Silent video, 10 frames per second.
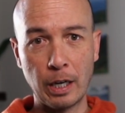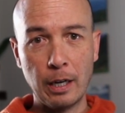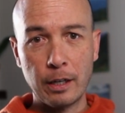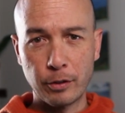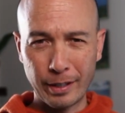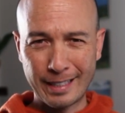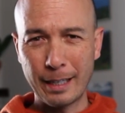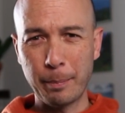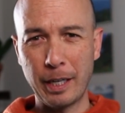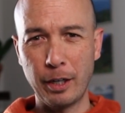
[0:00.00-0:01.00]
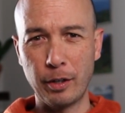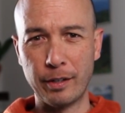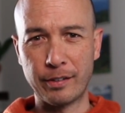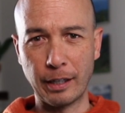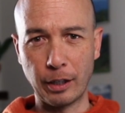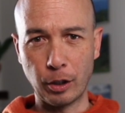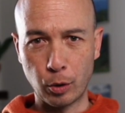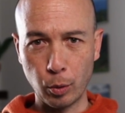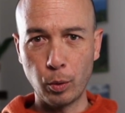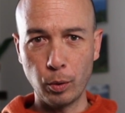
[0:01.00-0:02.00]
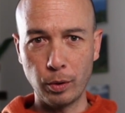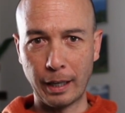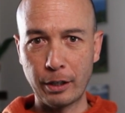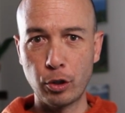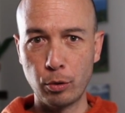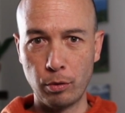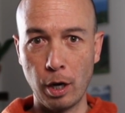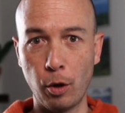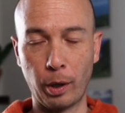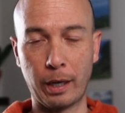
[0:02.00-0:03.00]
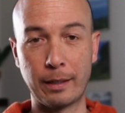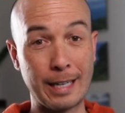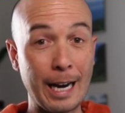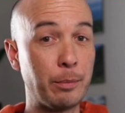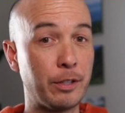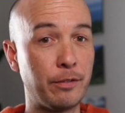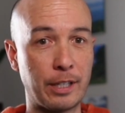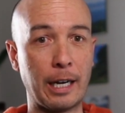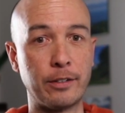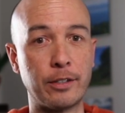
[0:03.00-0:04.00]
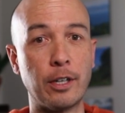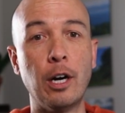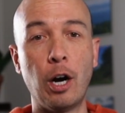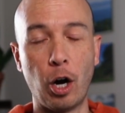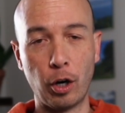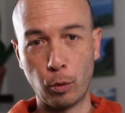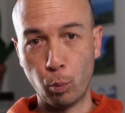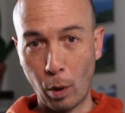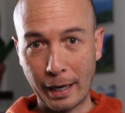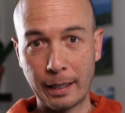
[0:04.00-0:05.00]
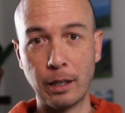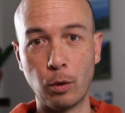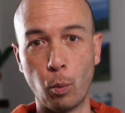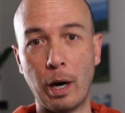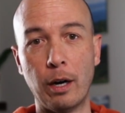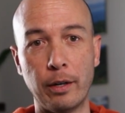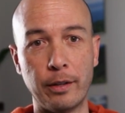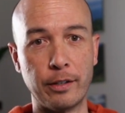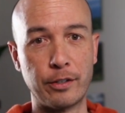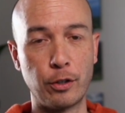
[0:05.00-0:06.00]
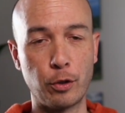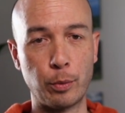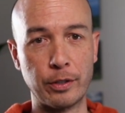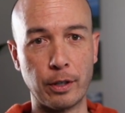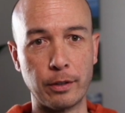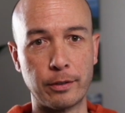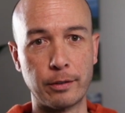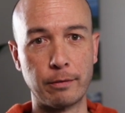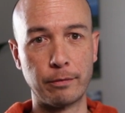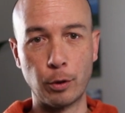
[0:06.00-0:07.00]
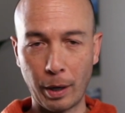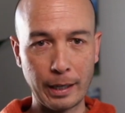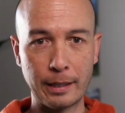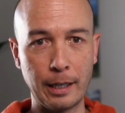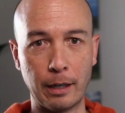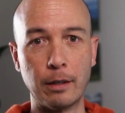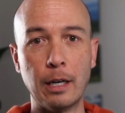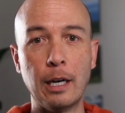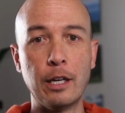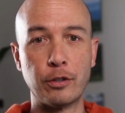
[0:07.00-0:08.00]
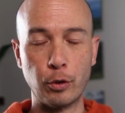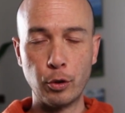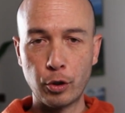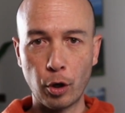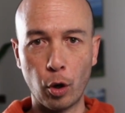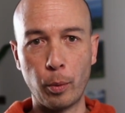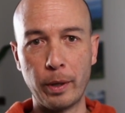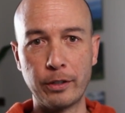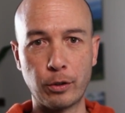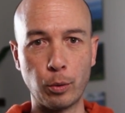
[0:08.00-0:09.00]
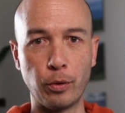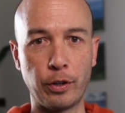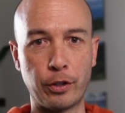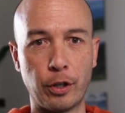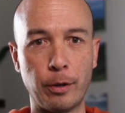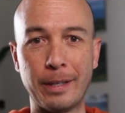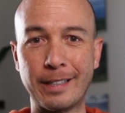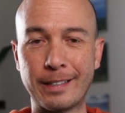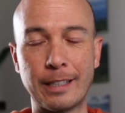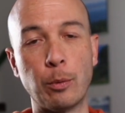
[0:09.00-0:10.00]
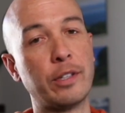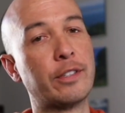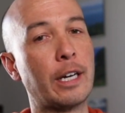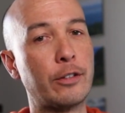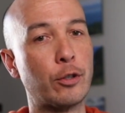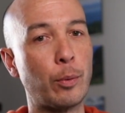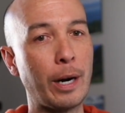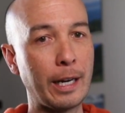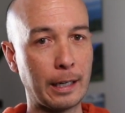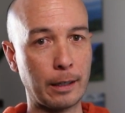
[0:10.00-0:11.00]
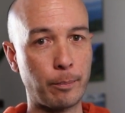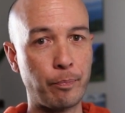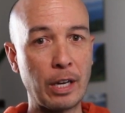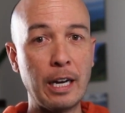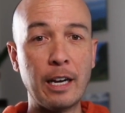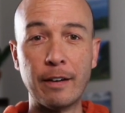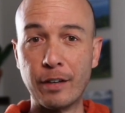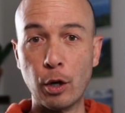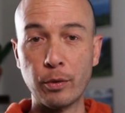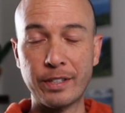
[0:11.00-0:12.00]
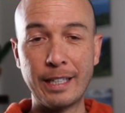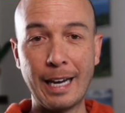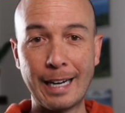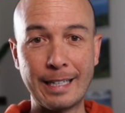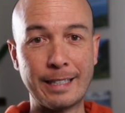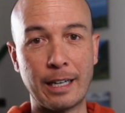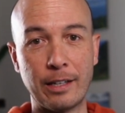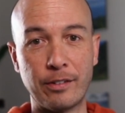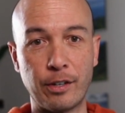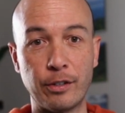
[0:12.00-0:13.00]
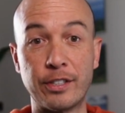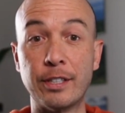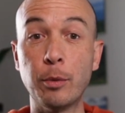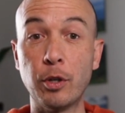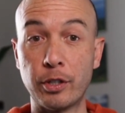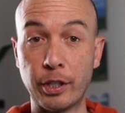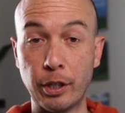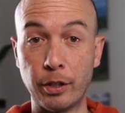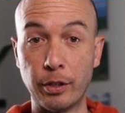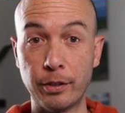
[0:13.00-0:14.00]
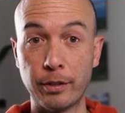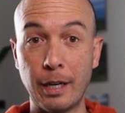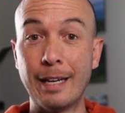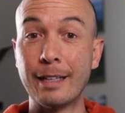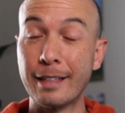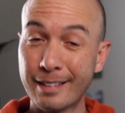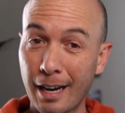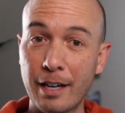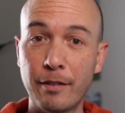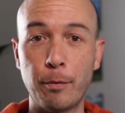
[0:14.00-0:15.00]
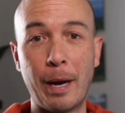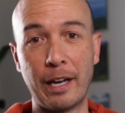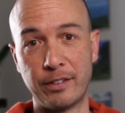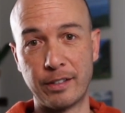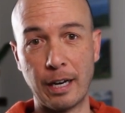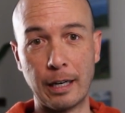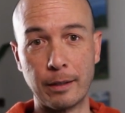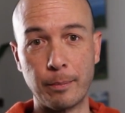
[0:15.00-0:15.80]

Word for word: So the tip here is that Google lets you know what types of sites are ranking well in the search results. They're right there. So you should always Google the term and see what sites are ranking. If you don't see any sites that are similar to yours, that's kind of a bad sign.